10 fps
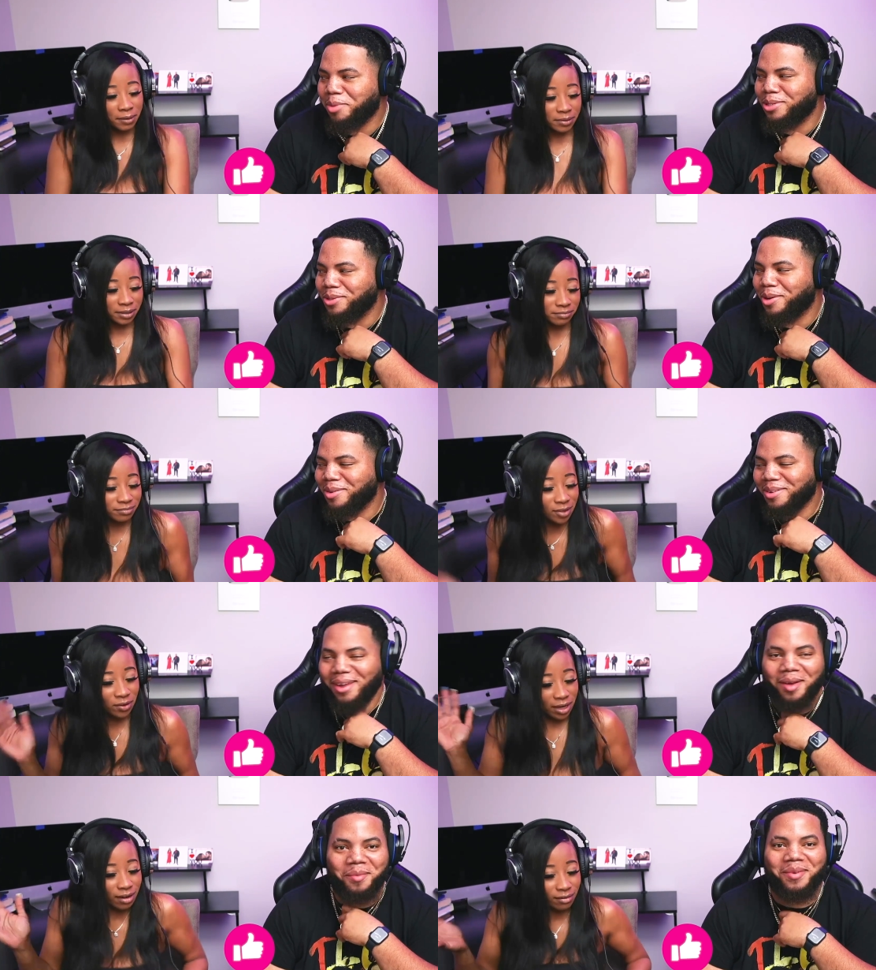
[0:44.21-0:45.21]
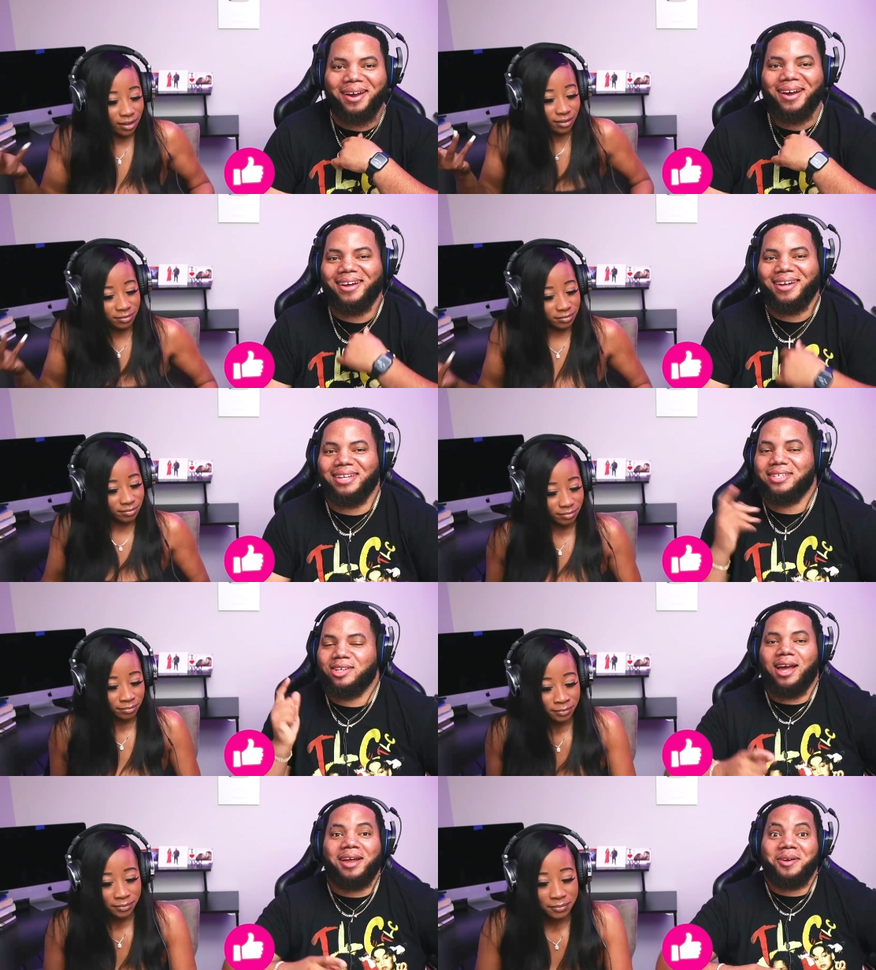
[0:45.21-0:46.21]
Speaker 1: put you on. Right. But now, so
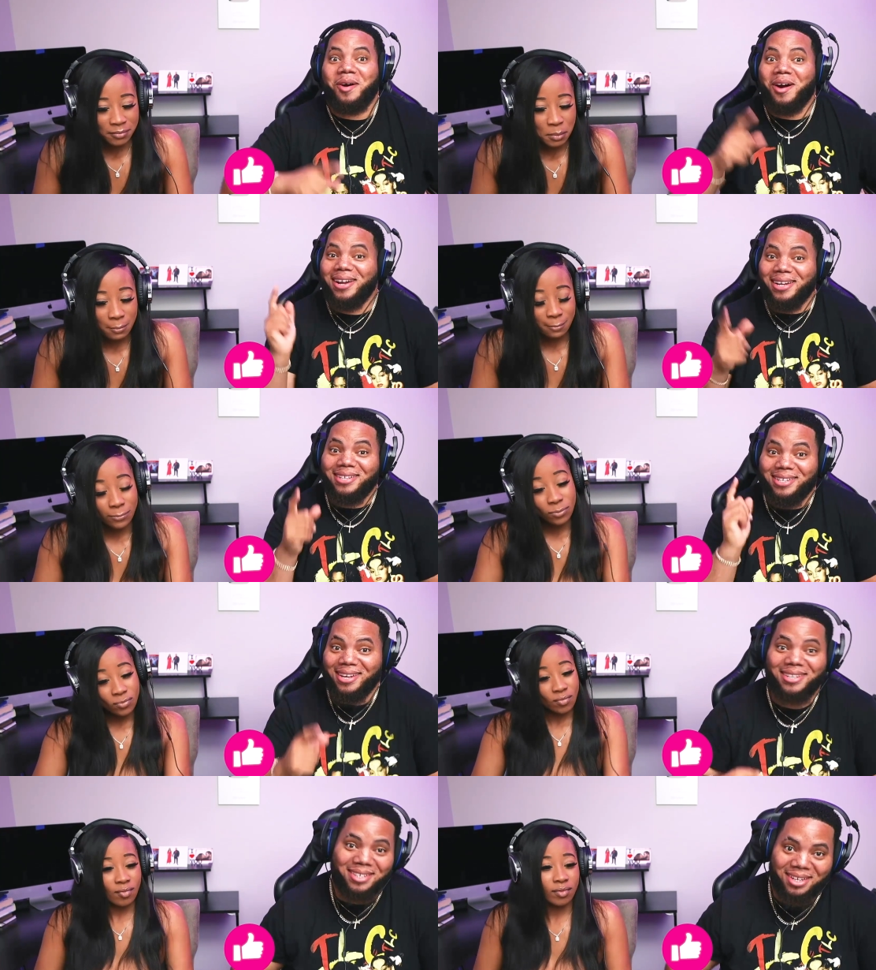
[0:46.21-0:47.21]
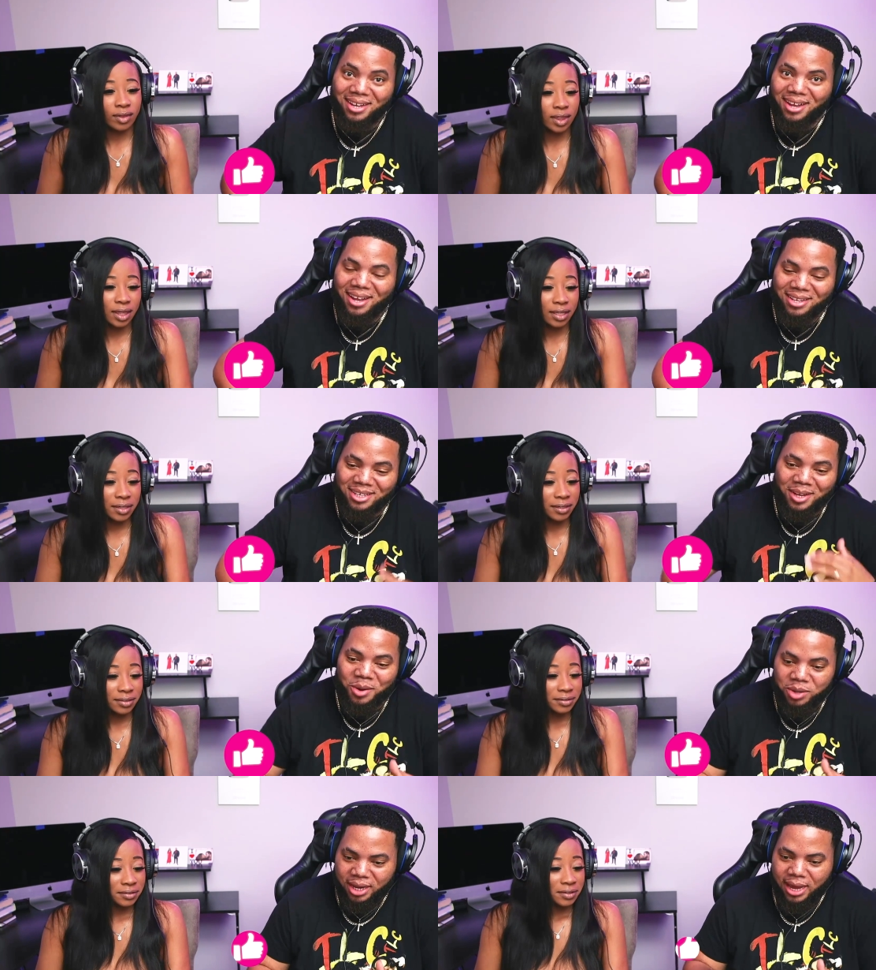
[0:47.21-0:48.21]
y'all know Arnez J is a
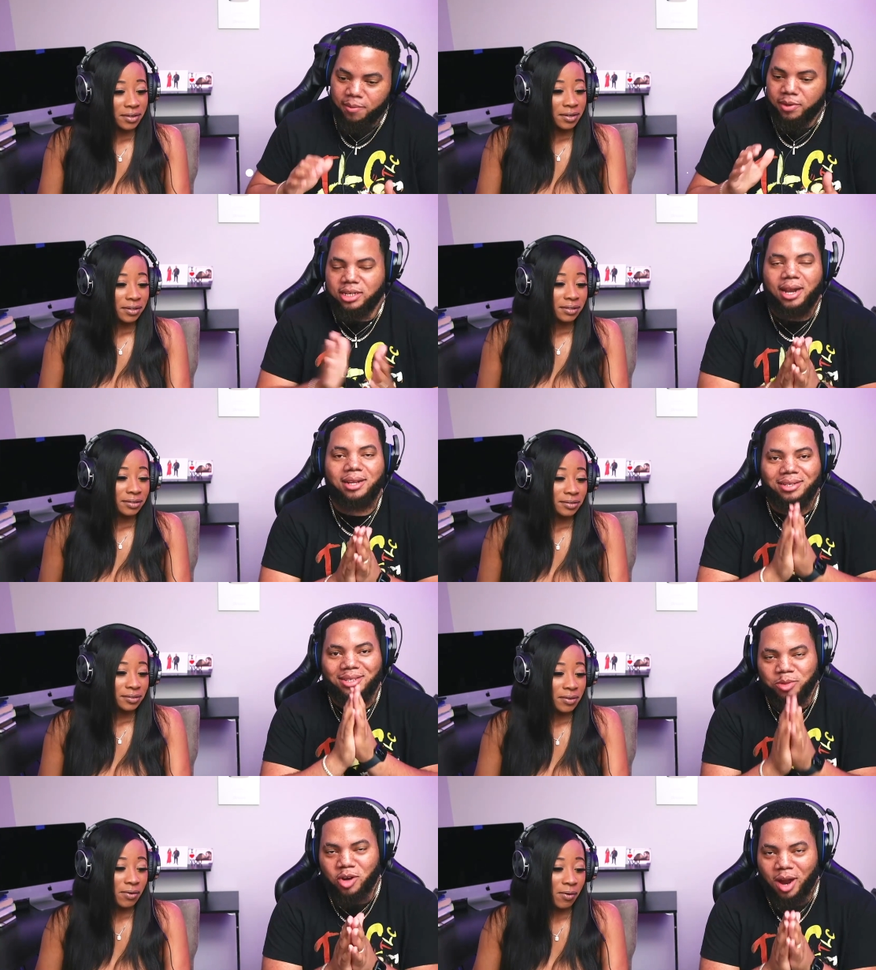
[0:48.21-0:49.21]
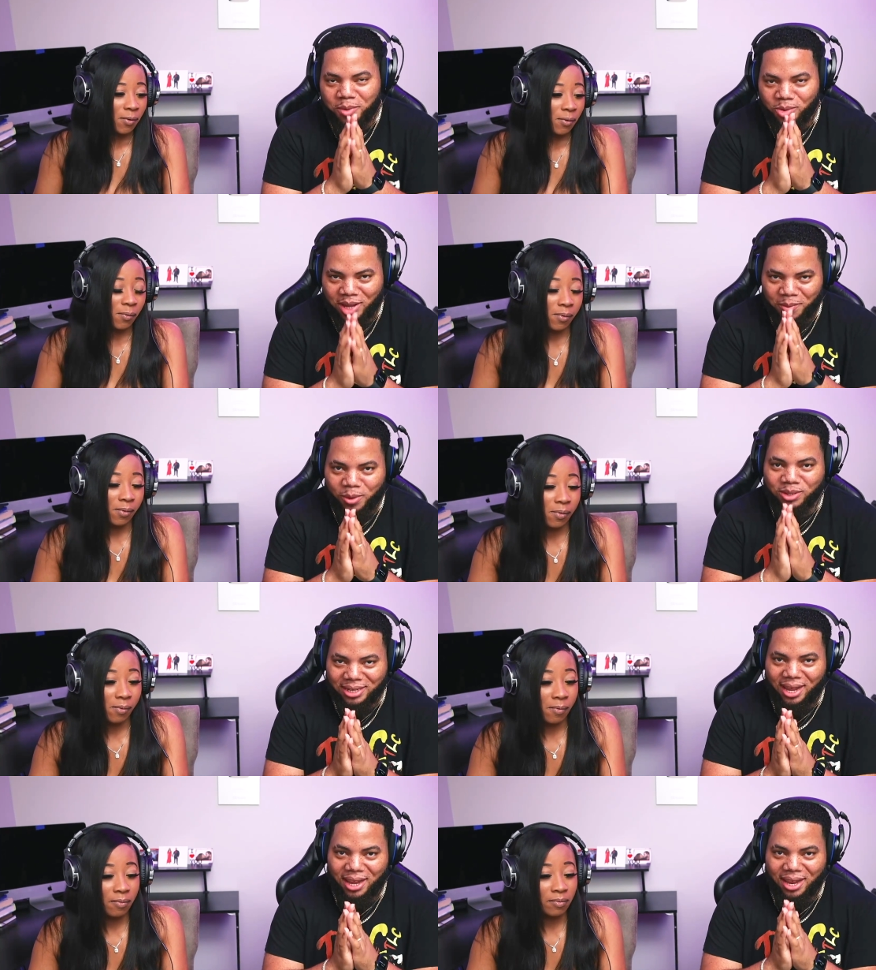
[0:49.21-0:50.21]
goat in the game. And shout out to the subscriber who kept on
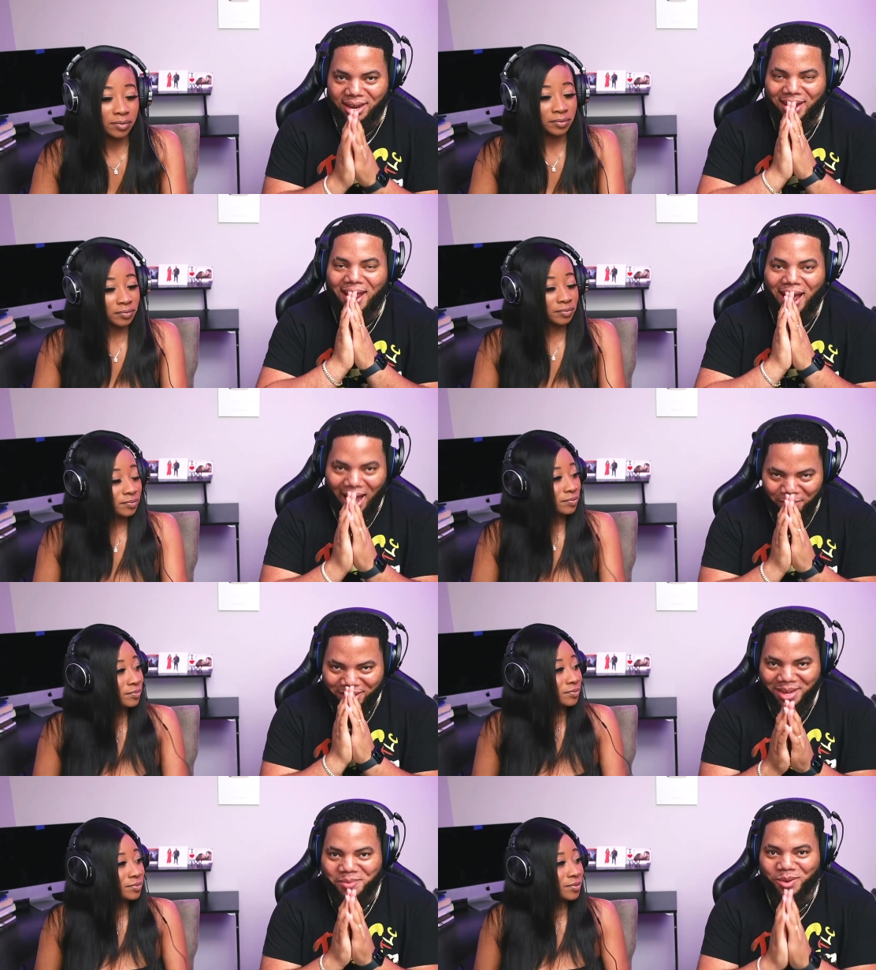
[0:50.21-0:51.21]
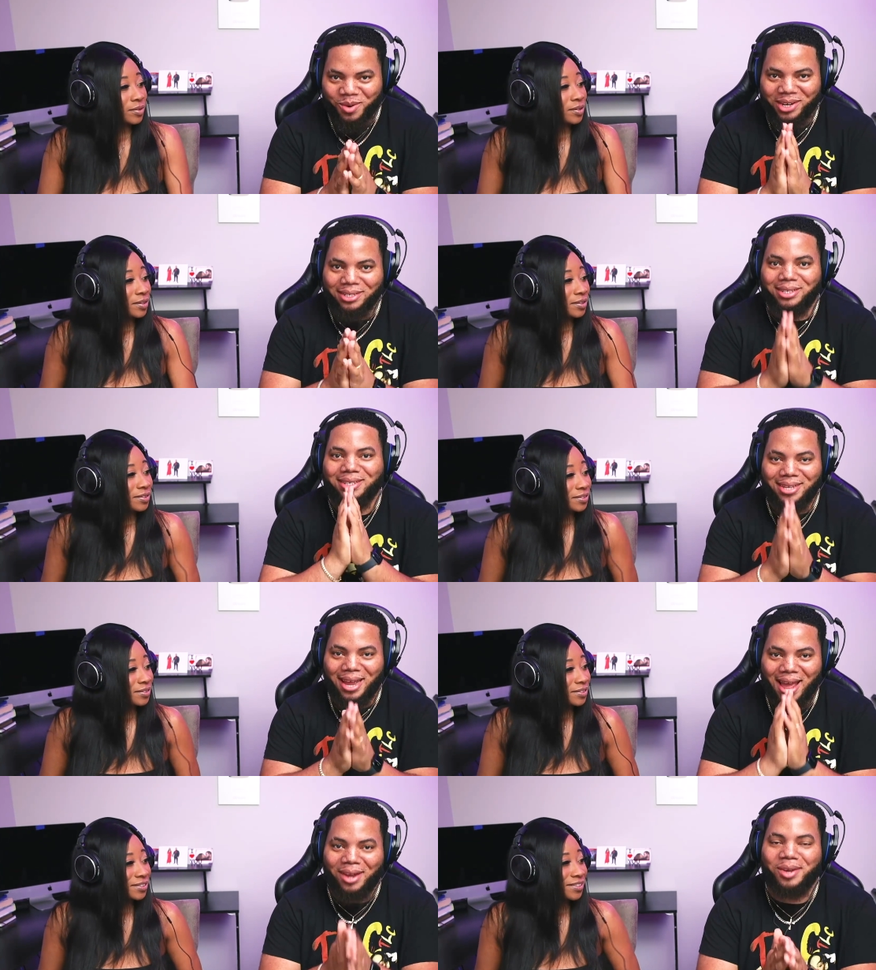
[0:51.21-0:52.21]
saying, I'm gonna keep requesting this until
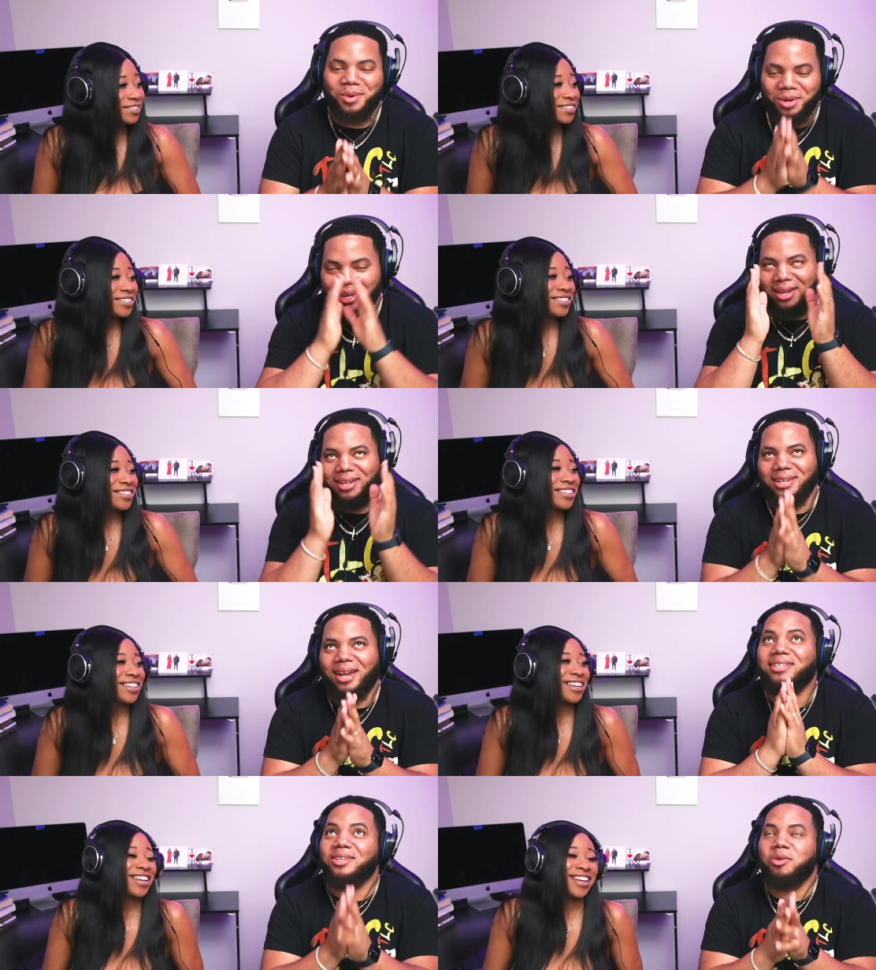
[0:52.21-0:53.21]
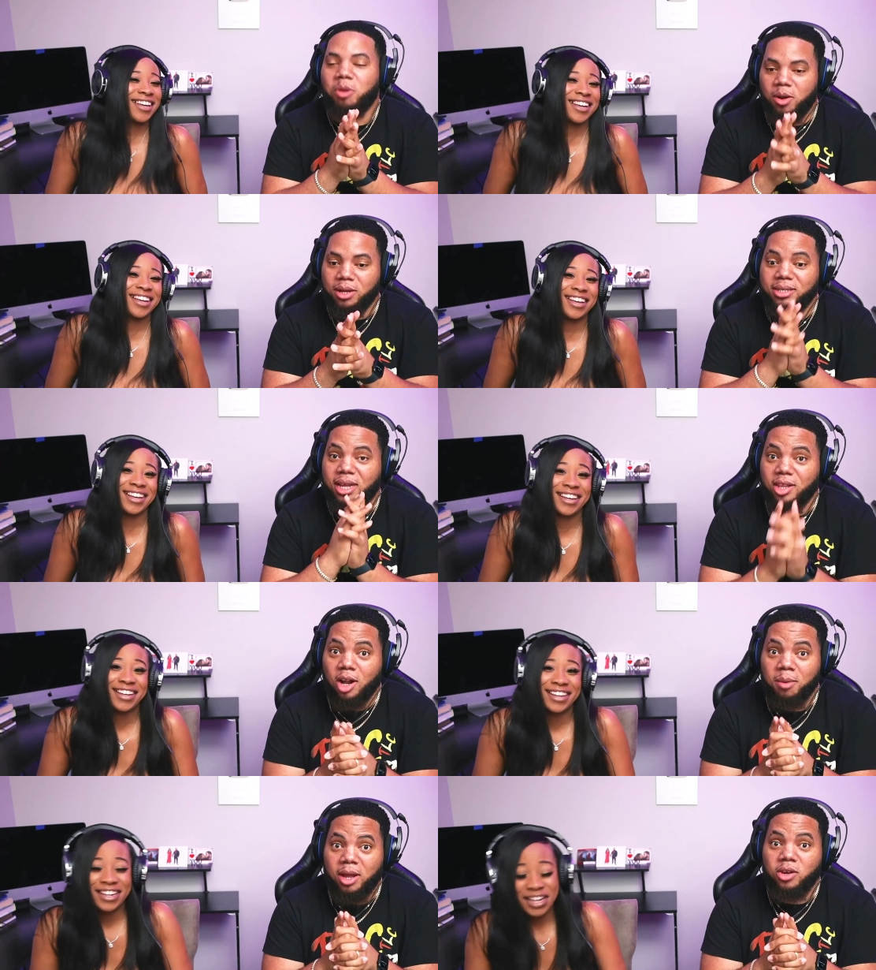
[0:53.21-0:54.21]
y'all do it. Shout out to you, bro, because I
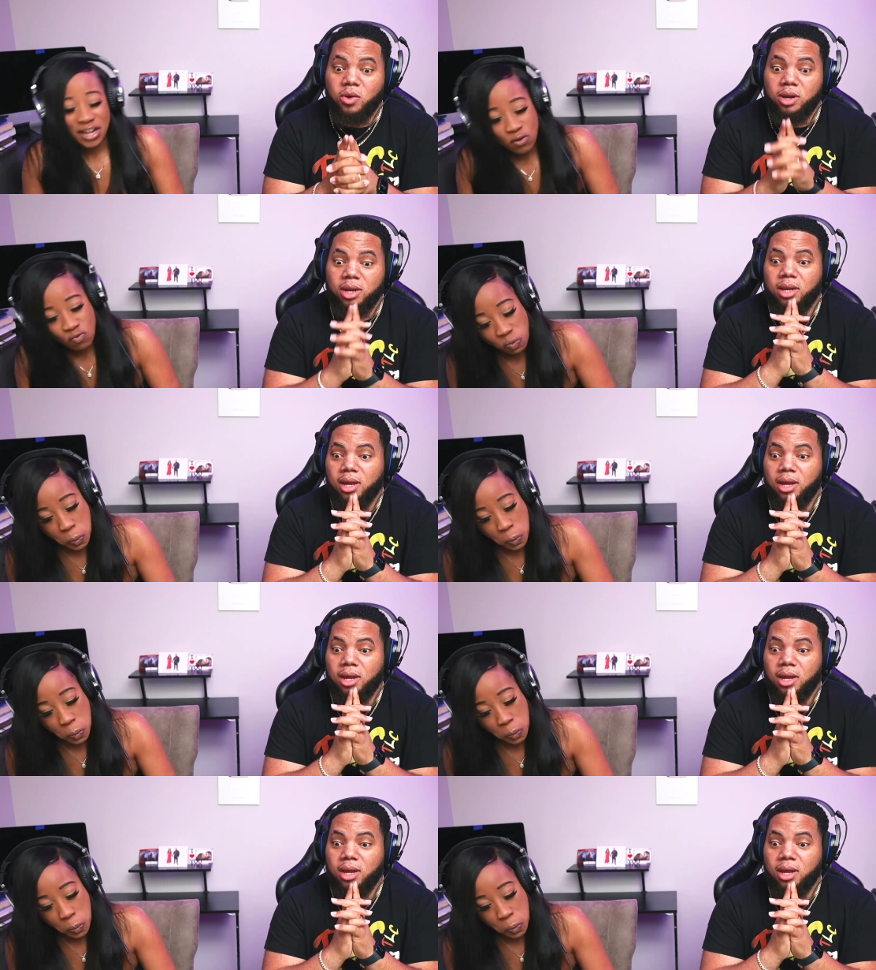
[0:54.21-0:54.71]
thought about doing it.